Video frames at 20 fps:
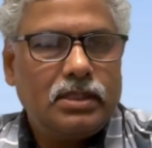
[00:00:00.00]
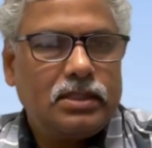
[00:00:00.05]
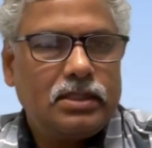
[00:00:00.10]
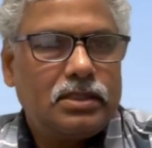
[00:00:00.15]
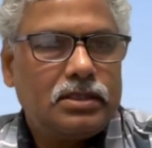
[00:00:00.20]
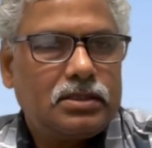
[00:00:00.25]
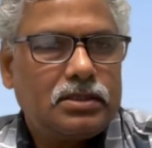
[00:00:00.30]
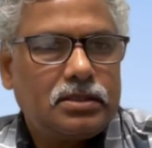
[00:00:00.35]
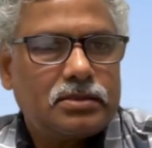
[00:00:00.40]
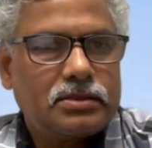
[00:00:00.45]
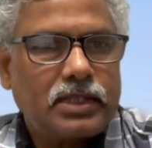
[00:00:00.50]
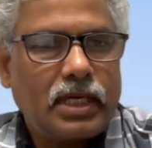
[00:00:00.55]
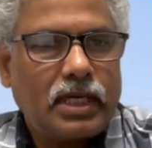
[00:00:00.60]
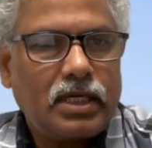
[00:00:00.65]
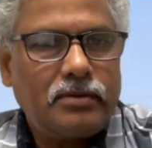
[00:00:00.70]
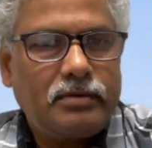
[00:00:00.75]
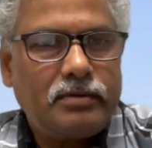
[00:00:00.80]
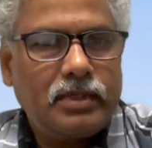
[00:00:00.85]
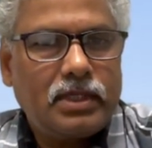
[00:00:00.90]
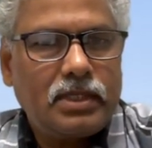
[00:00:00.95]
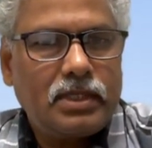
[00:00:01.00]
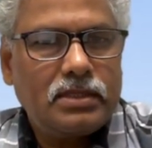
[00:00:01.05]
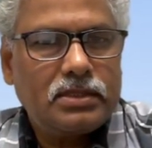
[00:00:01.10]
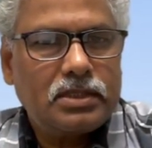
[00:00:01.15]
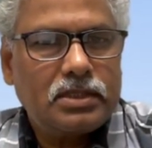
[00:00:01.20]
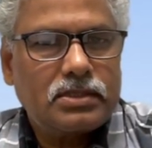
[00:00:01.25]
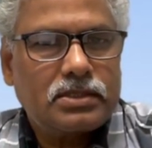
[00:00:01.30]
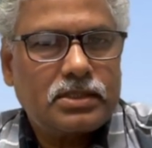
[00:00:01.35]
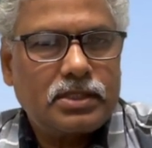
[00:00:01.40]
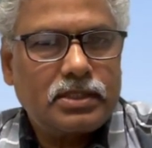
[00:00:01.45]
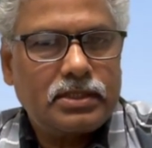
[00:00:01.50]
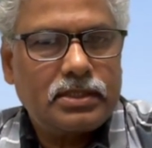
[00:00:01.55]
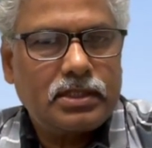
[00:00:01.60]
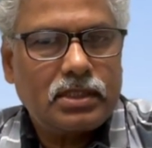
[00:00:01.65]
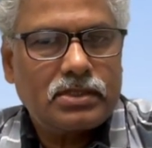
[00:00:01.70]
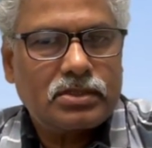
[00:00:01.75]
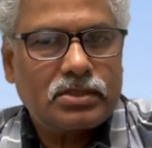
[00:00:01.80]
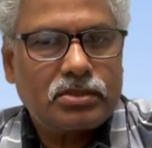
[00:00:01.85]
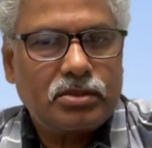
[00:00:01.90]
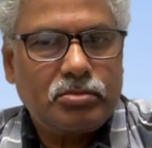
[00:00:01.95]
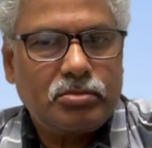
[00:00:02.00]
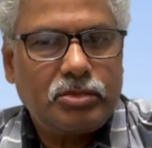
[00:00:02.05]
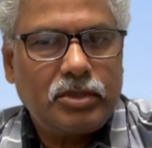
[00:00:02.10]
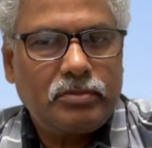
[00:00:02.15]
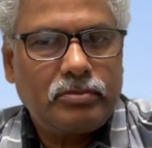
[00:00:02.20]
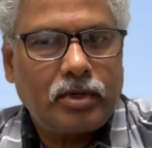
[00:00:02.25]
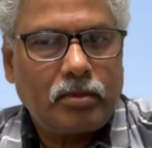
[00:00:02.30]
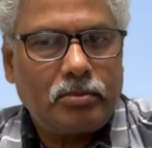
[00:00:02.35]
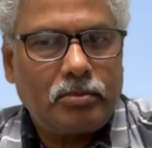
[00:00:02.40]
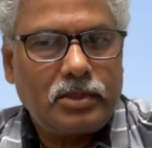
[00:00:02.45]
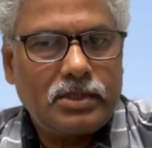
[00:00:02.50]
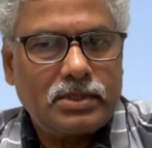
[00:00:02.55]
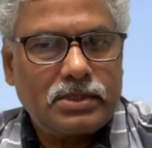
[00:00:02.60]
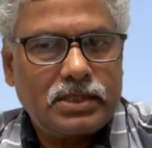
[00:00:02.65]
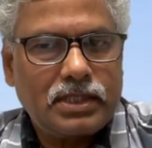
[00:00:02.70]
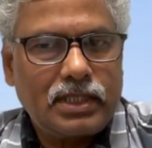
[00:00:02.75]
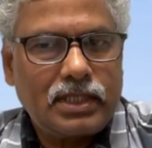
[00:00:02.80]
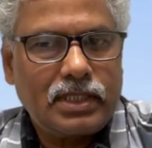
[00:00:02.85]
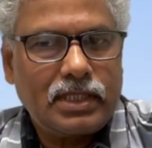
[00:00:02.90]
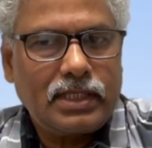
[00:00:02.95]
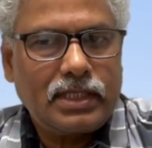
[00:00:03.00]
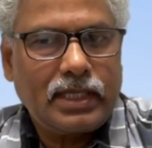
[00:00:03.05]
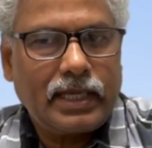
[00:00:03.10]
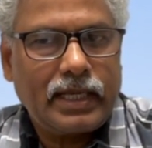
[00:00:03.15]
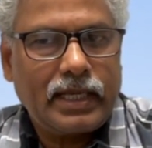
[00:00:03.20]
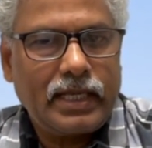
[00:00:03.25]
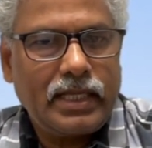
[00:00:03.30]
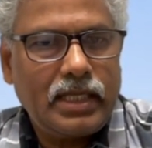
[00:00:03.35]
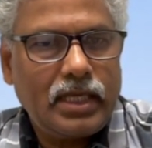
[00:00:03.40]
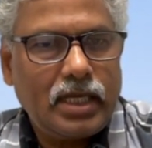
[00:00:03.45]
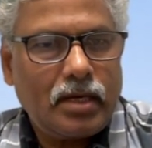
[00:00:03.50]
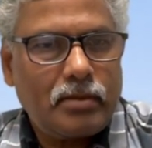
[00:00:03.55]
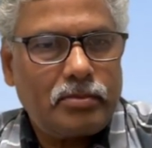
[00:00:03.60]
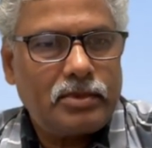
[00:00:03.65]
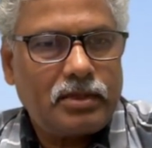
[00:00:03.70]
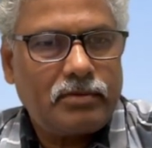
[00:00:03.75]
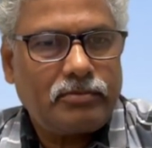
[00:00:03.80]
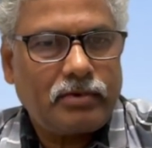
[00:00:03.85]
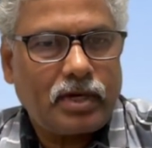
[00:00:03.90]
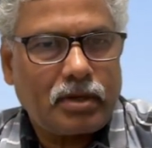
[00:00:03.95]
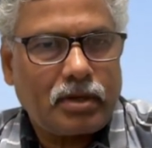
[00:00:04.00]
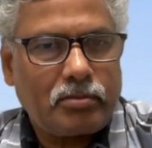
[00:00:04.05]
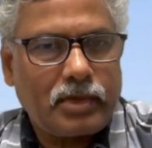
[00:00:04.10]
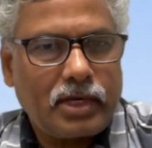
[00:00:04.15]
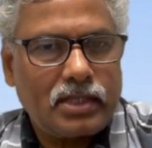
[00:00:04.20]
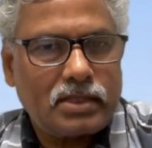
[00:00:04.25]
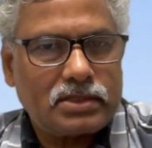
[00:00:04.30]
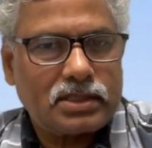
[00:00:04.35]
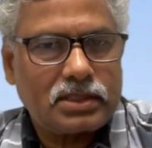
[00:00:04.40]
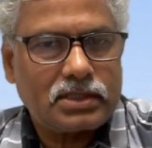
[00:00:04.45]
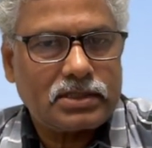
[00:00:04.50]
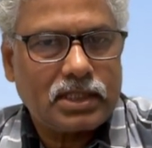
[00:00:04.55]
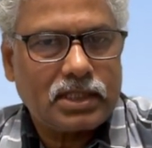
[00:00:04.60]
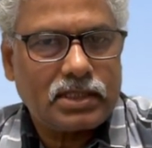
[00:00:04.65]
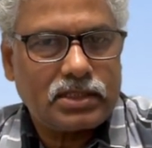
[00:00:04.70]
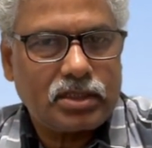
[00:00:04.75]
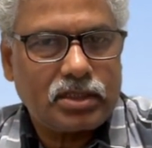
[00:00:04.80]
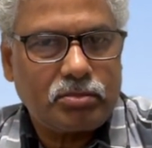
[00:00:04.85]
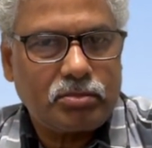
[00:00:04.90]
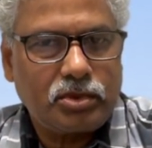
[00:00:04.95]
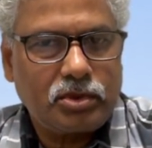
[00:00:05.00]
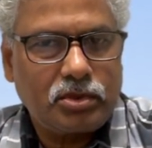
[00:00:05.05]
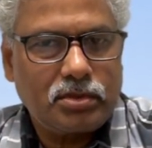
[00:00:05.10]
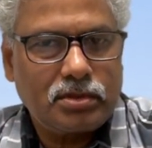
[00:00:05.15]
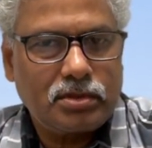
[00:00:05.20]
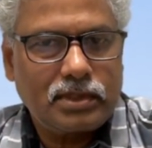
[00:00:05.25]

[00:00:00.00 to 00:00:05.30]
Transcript: So scientific research results could be published in any of the formats such as a book,